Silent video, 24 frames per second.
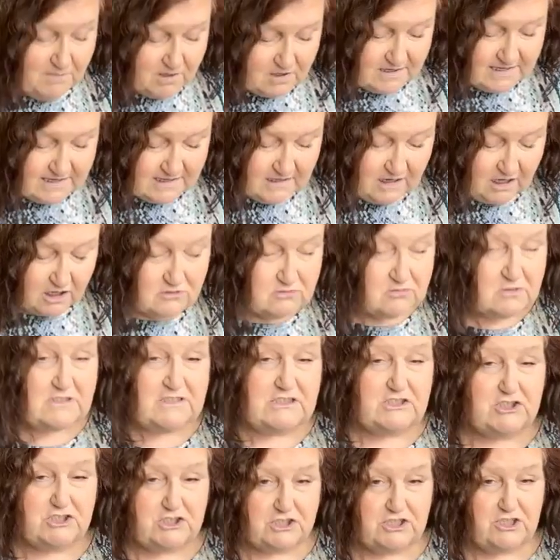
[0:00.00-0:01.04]
My
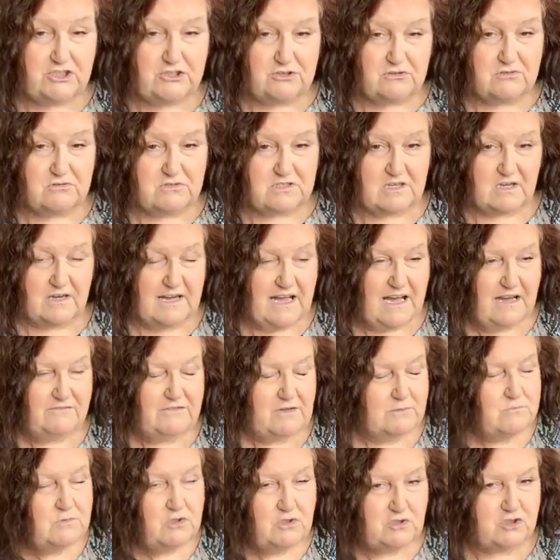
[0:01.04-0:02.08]
only shoes I
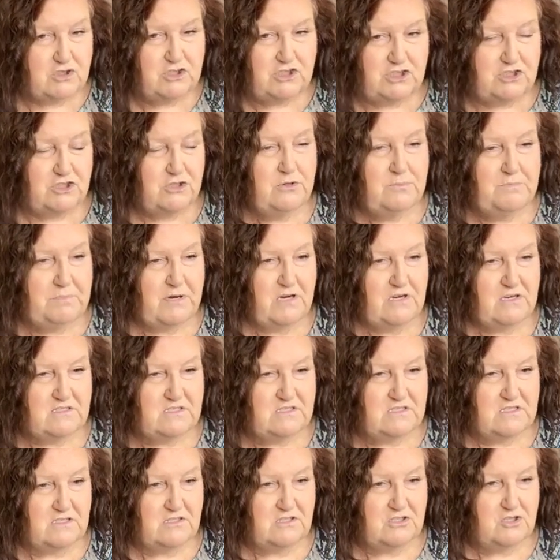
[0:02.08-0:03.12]
have, I'm not a shoe
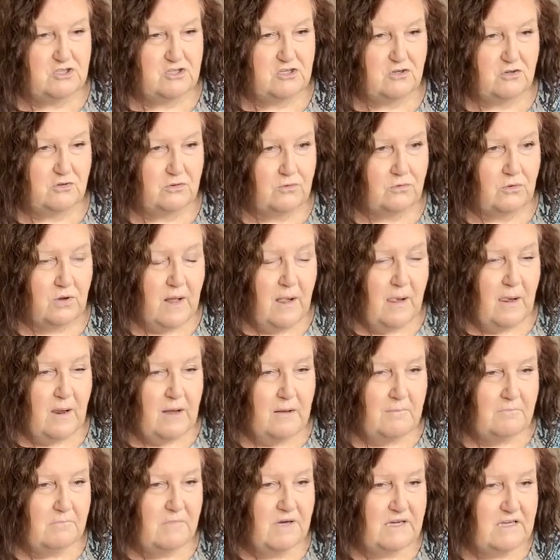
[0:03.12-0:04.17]
person at all.
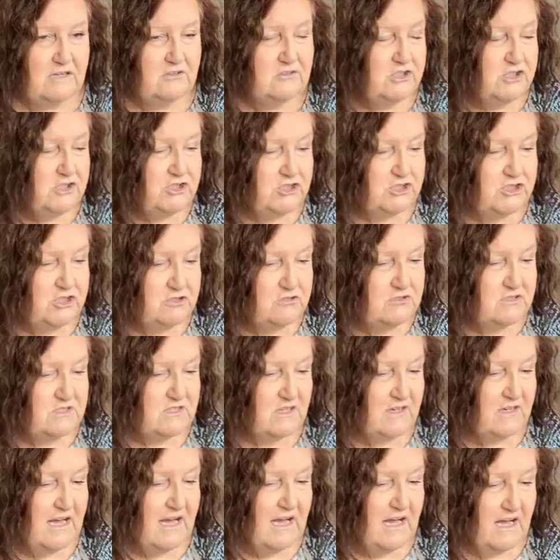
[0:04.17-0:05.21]
My only
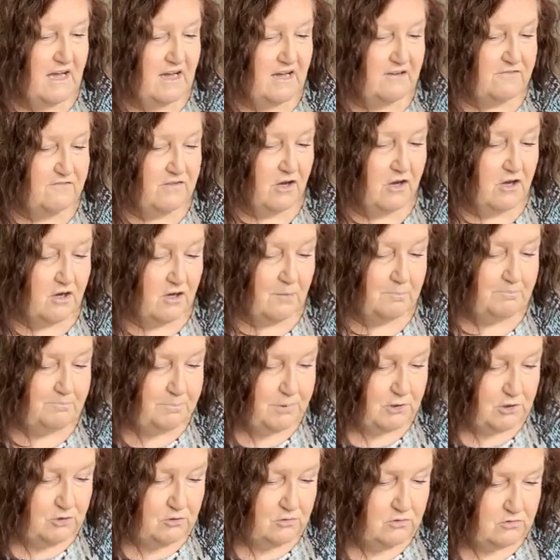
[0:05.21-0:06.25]
shoes I have are
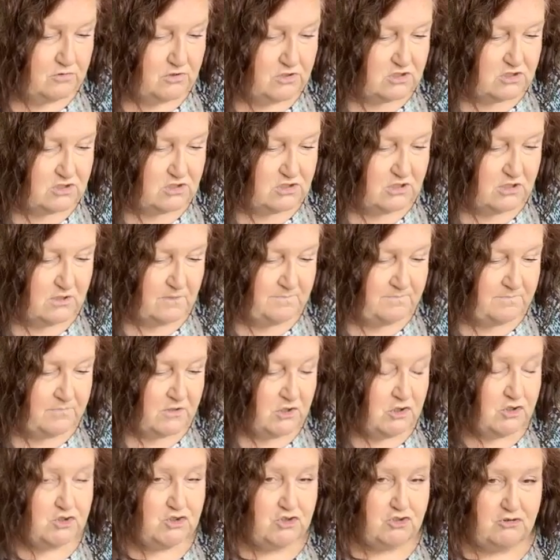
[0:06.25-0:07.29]
boots
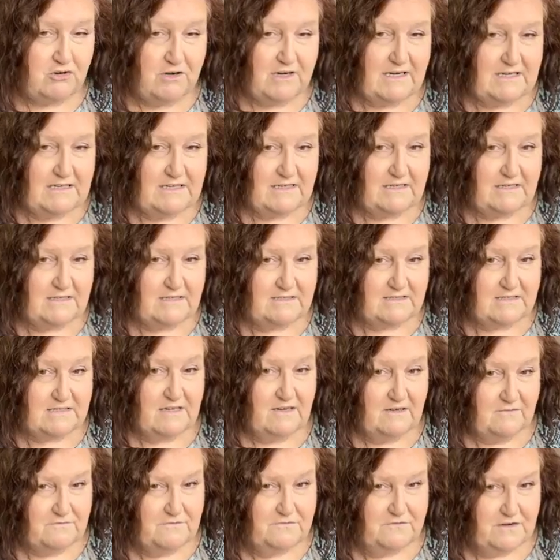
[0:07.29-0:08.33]

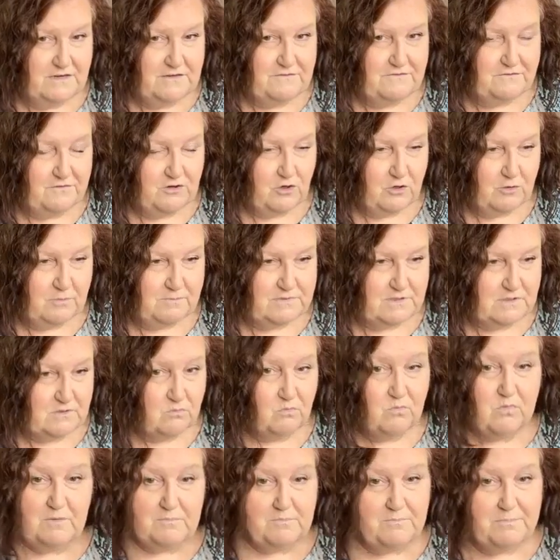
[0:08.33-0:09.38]
trainers and
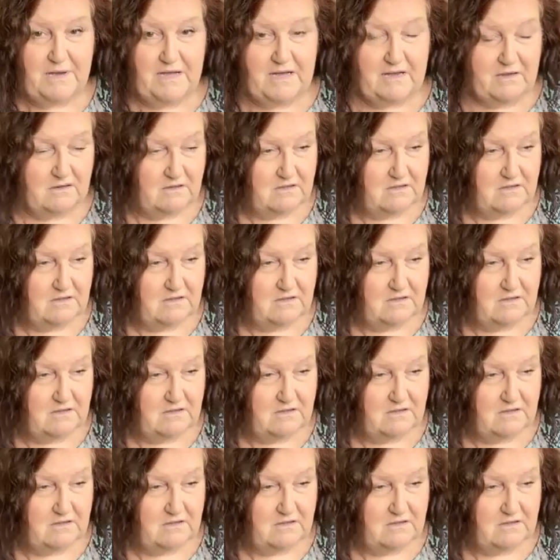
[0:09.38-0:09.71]
flip-flops, one